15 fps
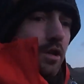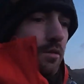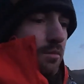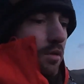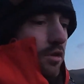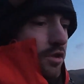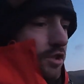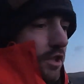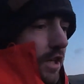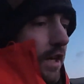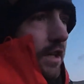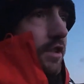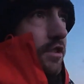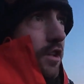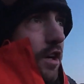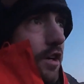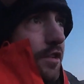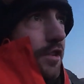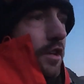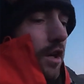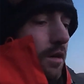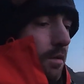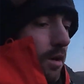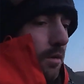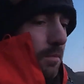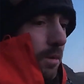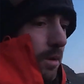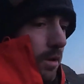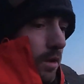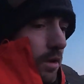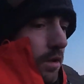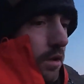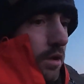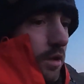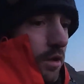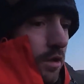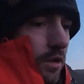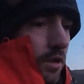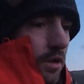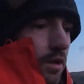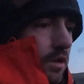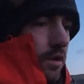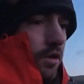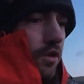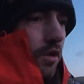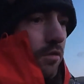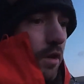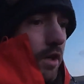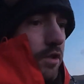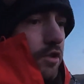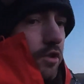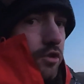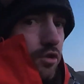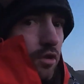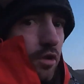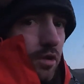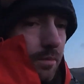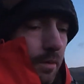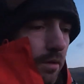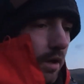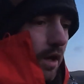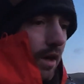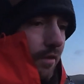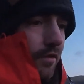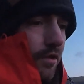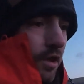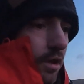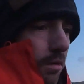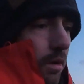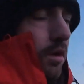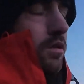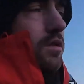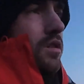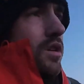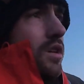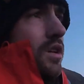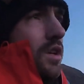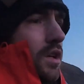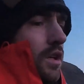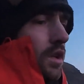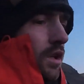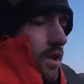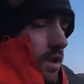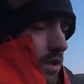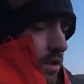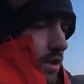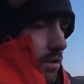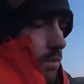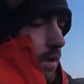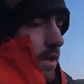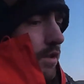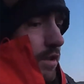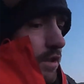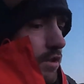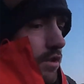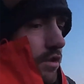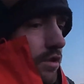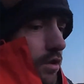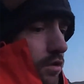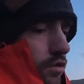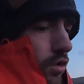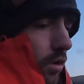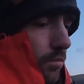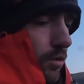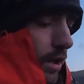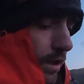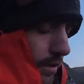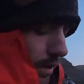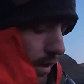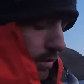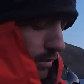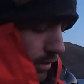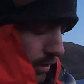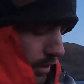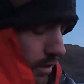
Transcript: blue skies starting to come up. Sunrise is due in about half an hour and the wind has dropped right down.